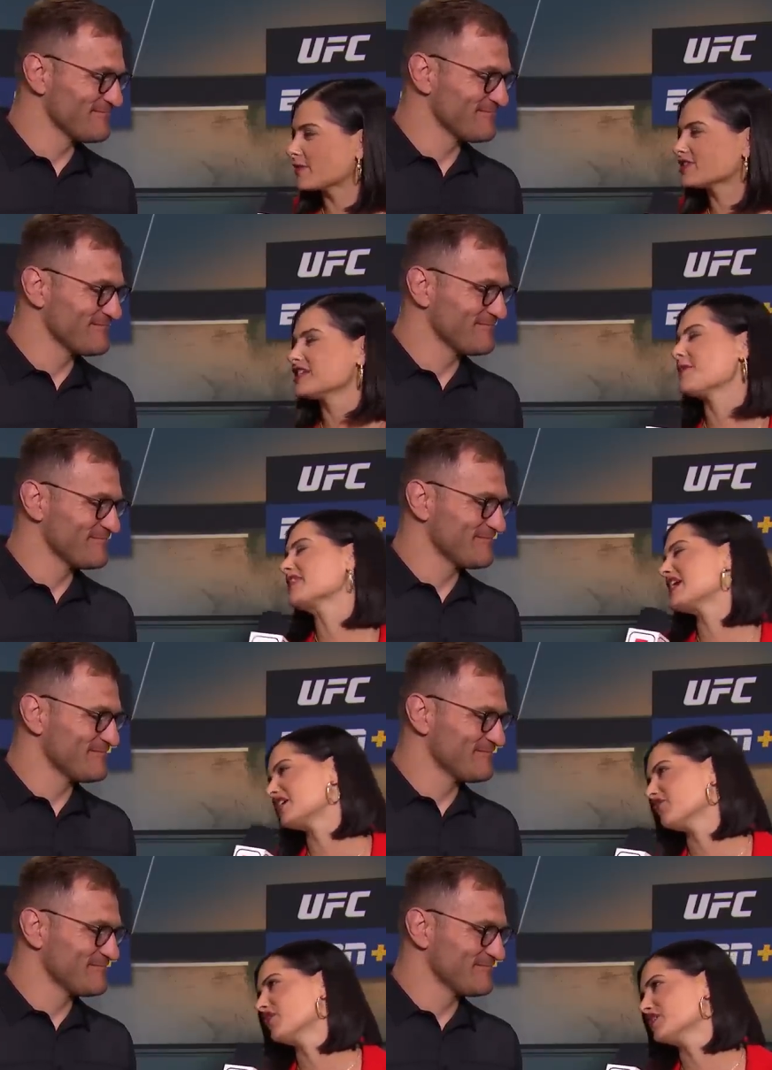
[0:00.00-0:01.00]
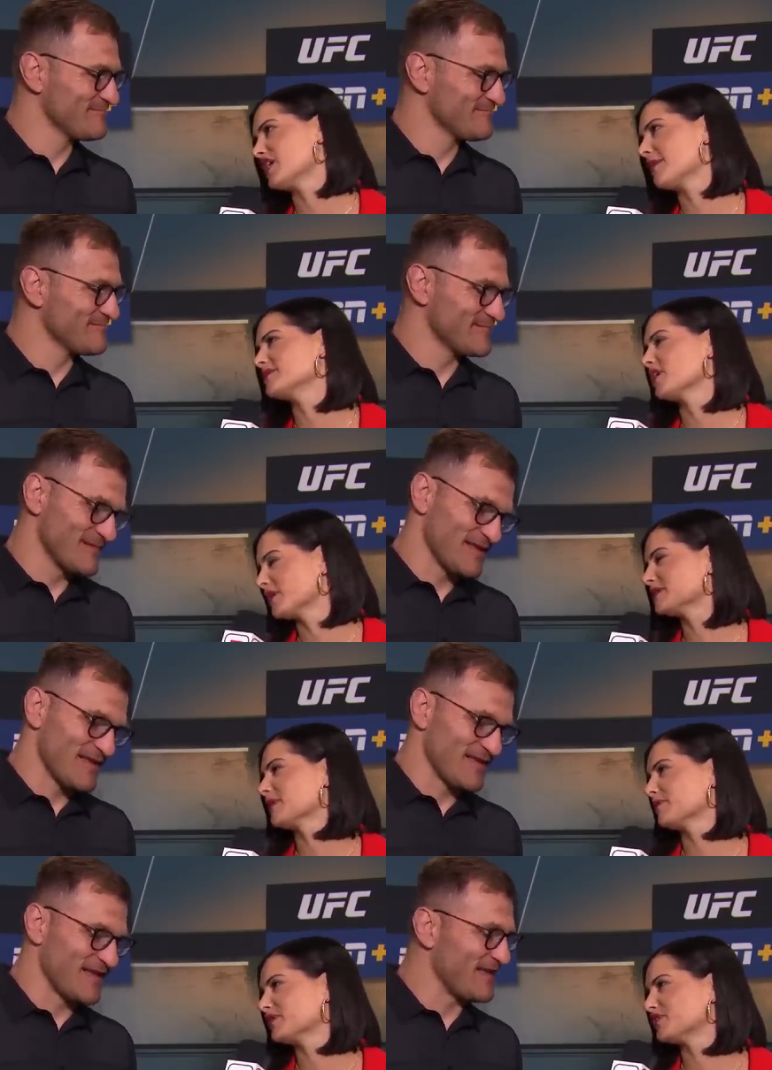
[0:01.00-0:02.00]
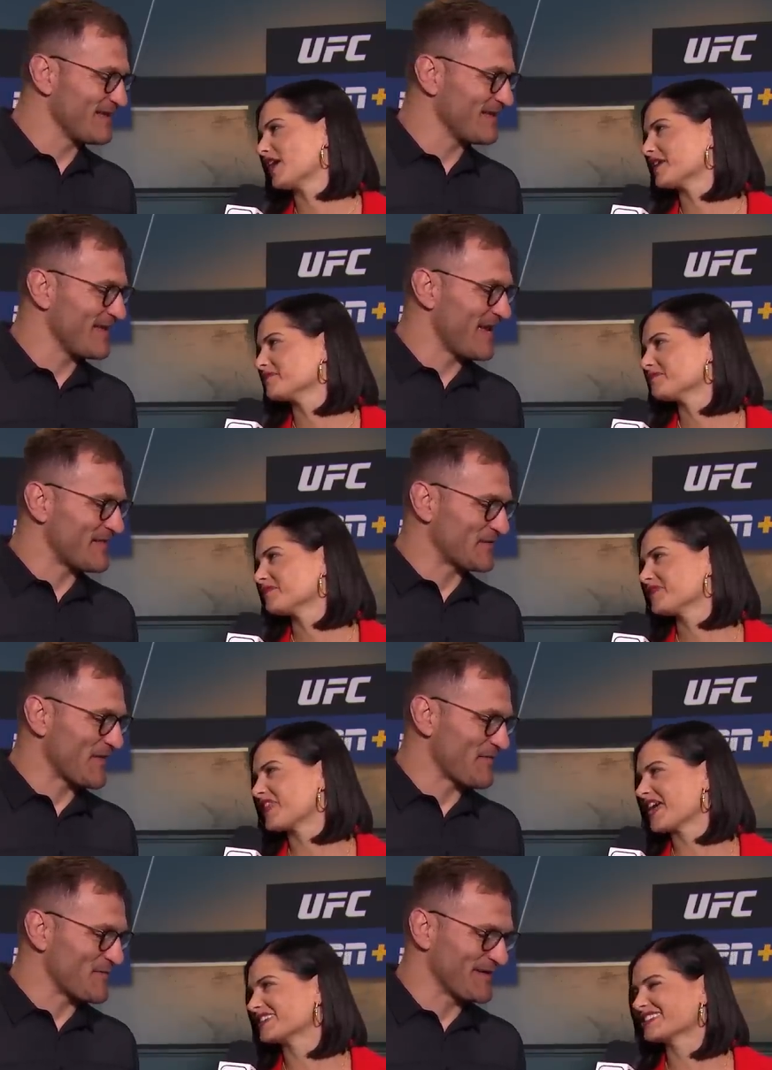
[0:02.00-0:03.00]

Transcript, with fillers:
Speaker 1: Stipe, thank you for your time as always. We appreciate it. Yeah,
Speaker 2: thanks. thanks.